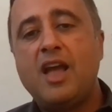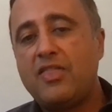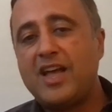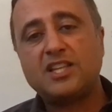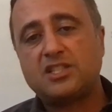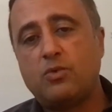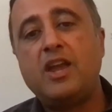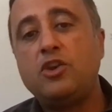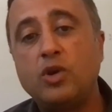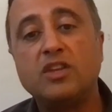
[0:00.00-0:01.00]
And that's the
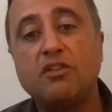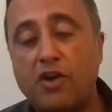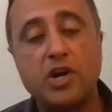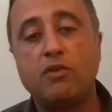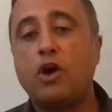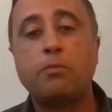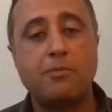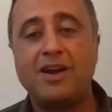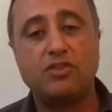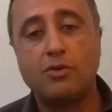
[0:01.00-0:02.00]
way you as a founder will
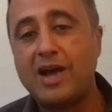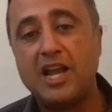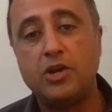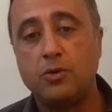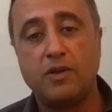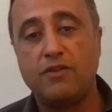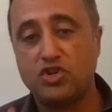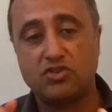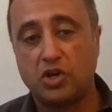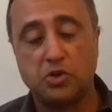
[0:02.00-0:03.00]
optimize your value. If
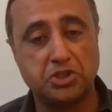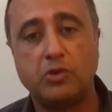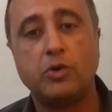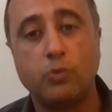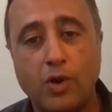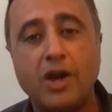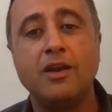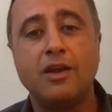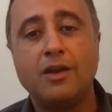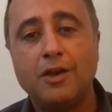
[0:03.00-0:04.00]
you just negotiate with
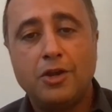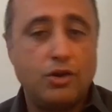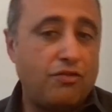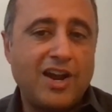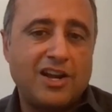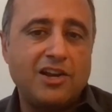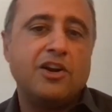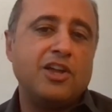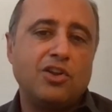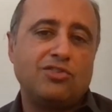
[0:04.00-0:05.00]
one, you're frankly
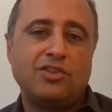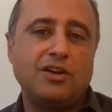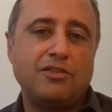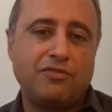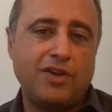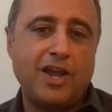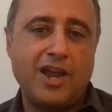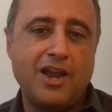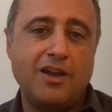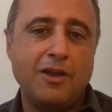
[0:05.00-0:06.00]
hurting yourself.
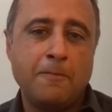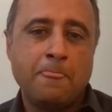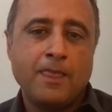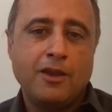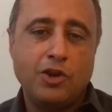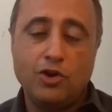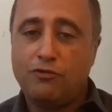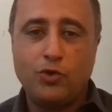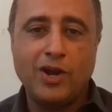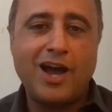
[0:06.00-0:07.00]
And,
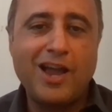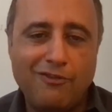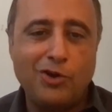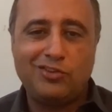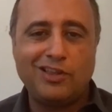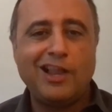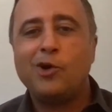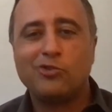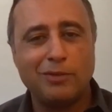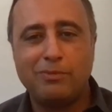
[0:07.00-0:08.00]
if you and I were to sell a
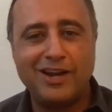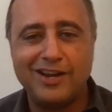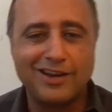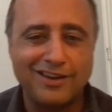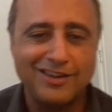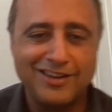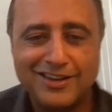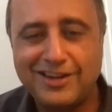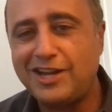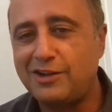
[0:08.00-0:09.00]
house in the Bay Area,
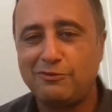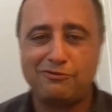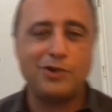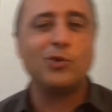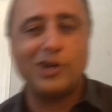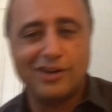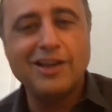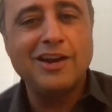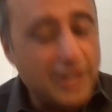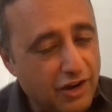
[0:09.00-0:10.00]
Kate, we would
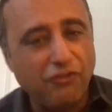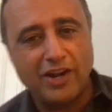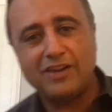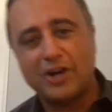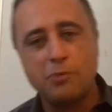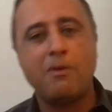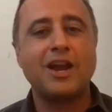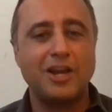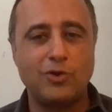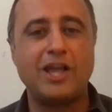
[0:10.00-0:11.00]
definitely try to
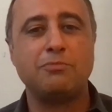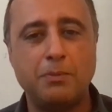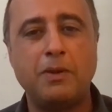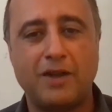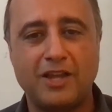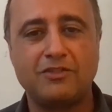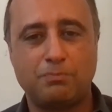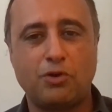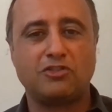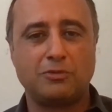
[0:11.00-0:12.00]
market to as many people as
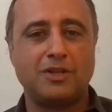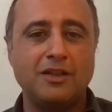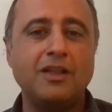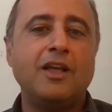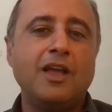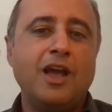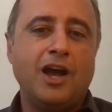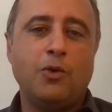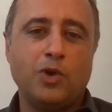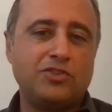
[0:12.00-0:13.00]
possible
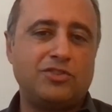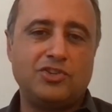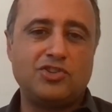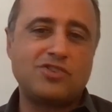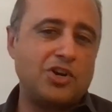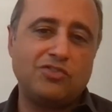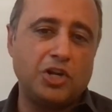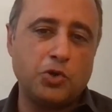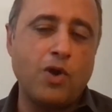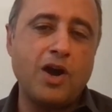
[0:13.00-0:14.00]
versus just trying to
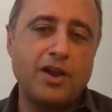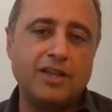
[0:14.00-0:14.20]
sell to one.